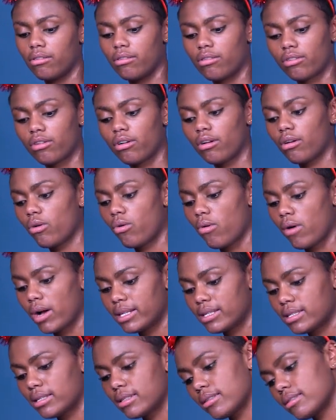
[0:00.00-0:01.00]

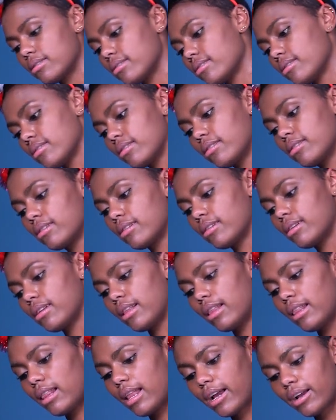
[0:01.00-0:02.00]
rollquas,
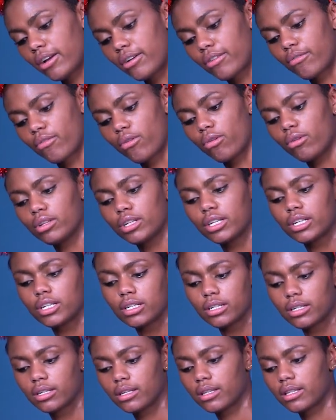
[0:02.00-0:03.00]
like a roller,
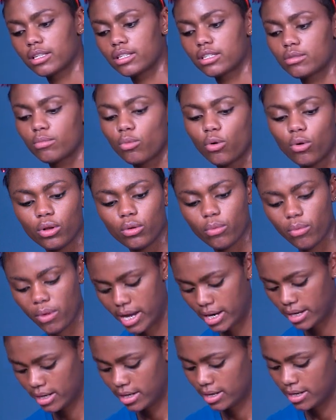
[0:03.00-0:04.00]
the small
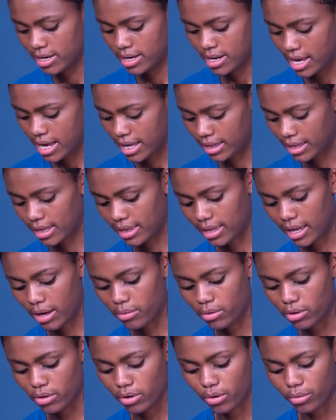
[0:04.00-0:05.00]
one. I think that
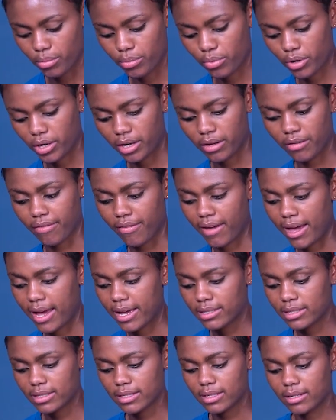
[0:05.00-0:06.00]
will go pretty
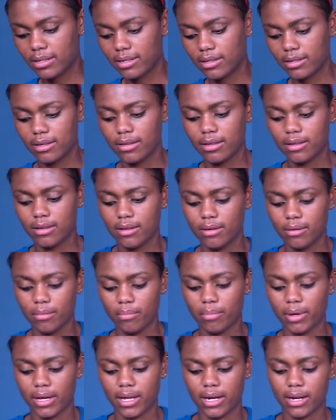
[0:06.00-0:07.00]
fast.
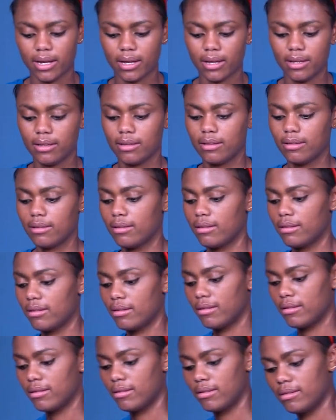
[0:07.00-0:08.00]
But
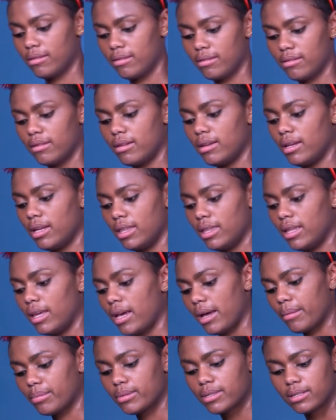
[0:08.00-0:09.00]
in the
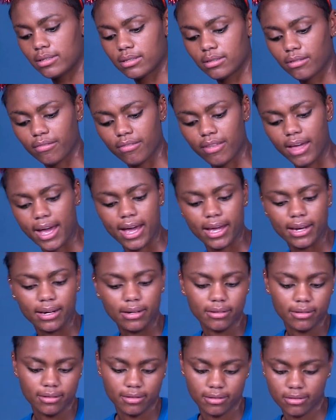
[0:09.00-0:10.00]
absence of that,
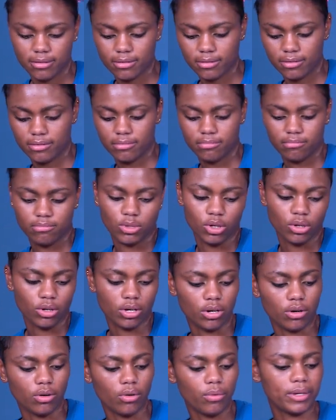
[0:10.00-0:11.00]
you
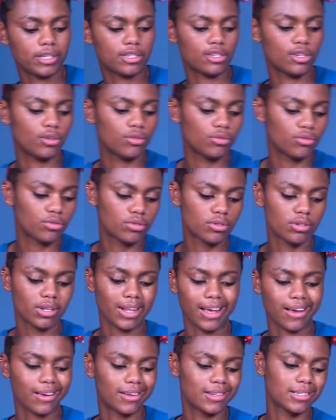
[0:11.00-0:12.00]
can always use
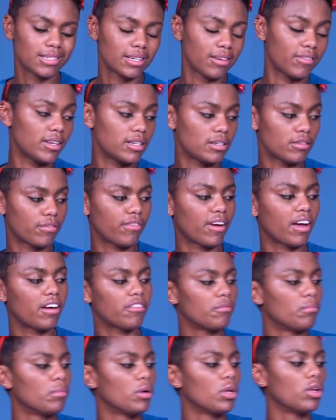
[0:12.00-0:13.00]
like a
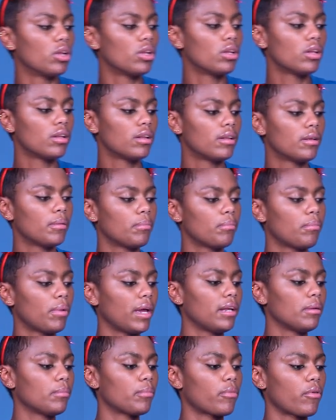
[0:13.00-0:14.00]
75mm
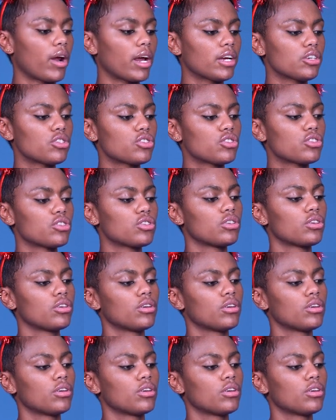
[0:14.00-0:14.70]
paintbrush.